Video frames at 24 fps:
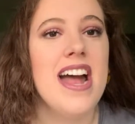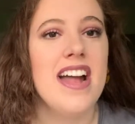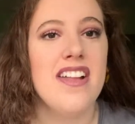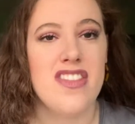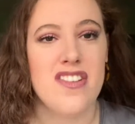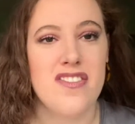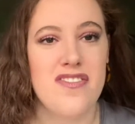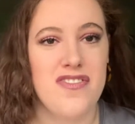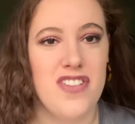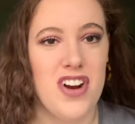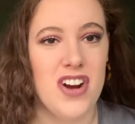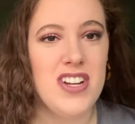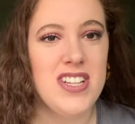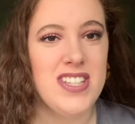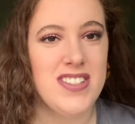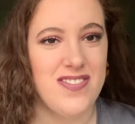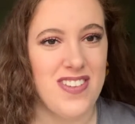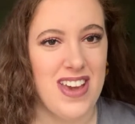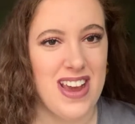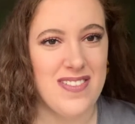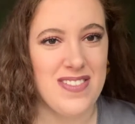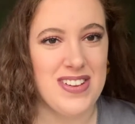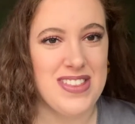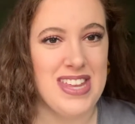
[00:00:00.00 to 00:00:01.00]
The first
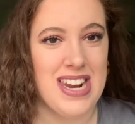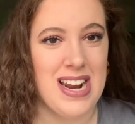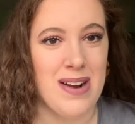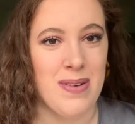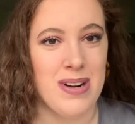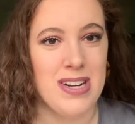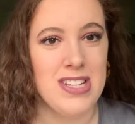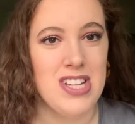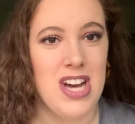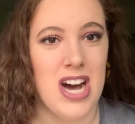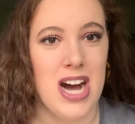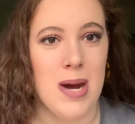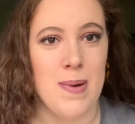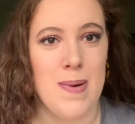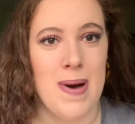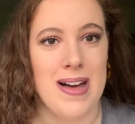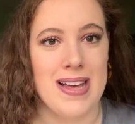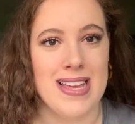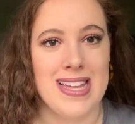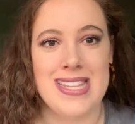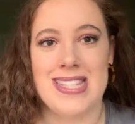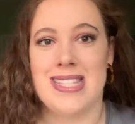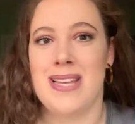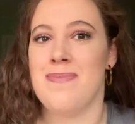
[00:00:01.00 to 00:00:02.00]
favorite that I want to talk
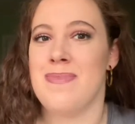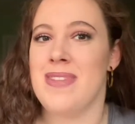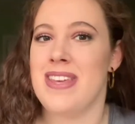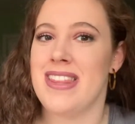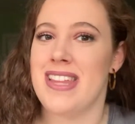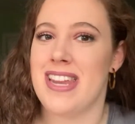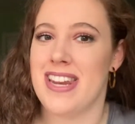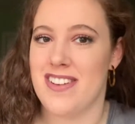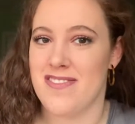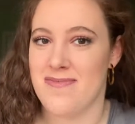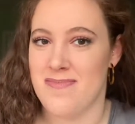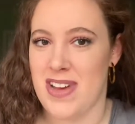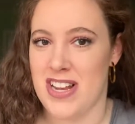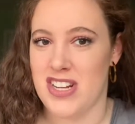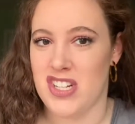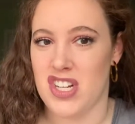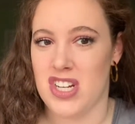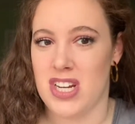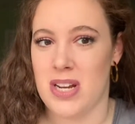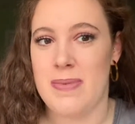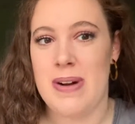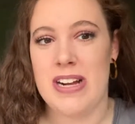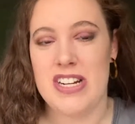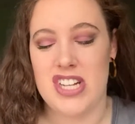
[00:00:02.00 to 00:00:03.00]
about is something that I've
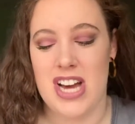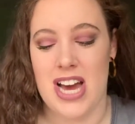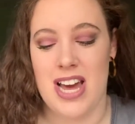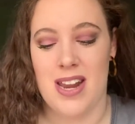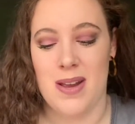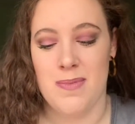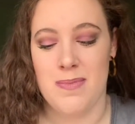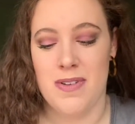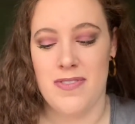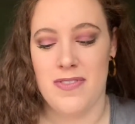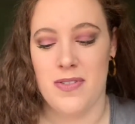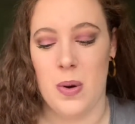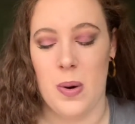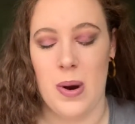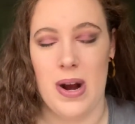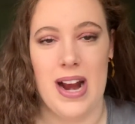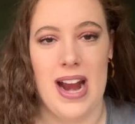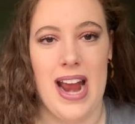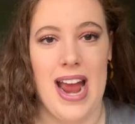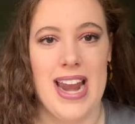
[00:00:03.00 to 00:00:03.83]
mentioned on my channel before,